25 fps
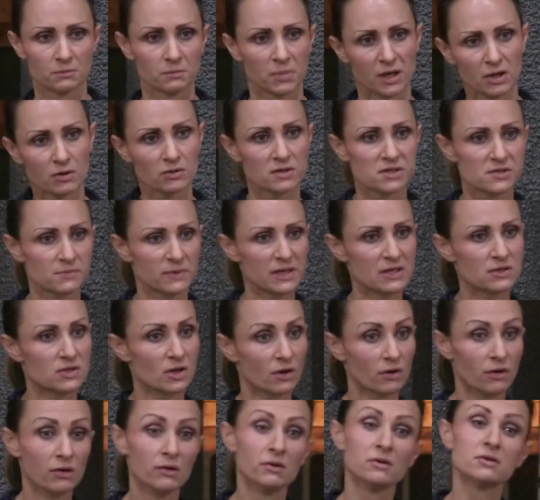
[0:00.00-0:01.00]
Because we
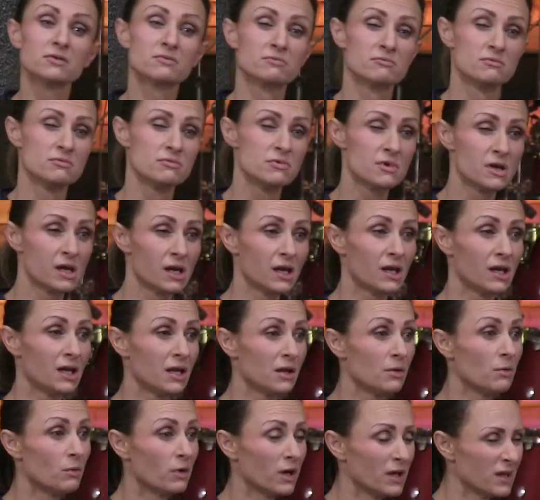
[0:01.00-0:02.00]
don't
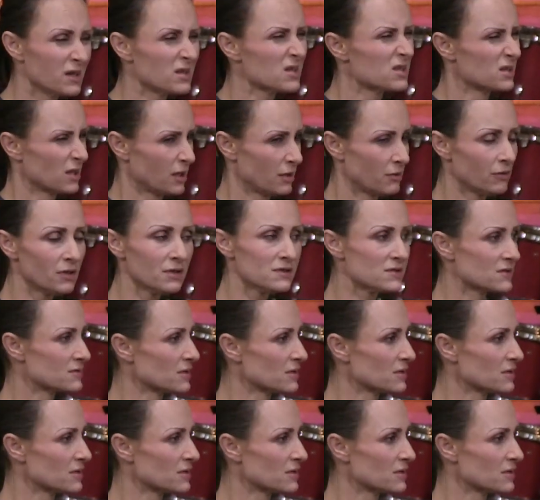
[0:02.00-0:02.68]
really want to share it.